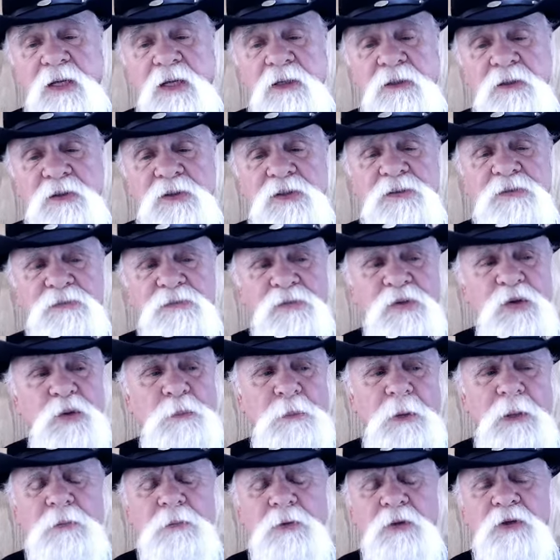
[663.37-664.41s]
There's a few
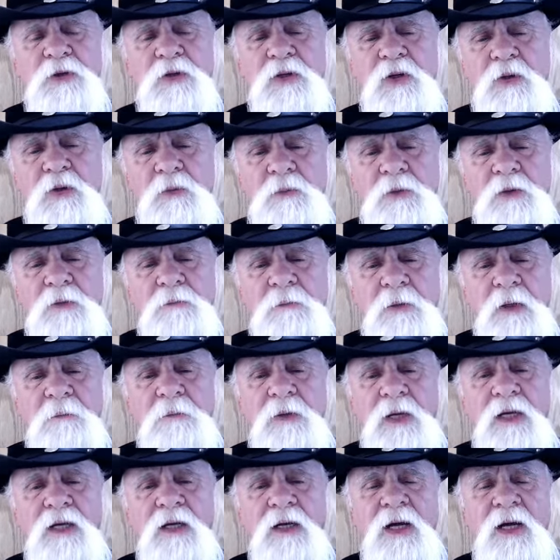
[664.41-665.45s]
people that know, but my
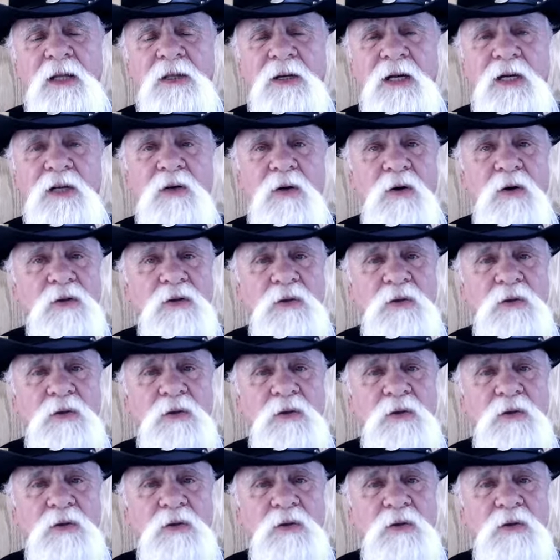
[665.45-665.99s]
main guy that I talk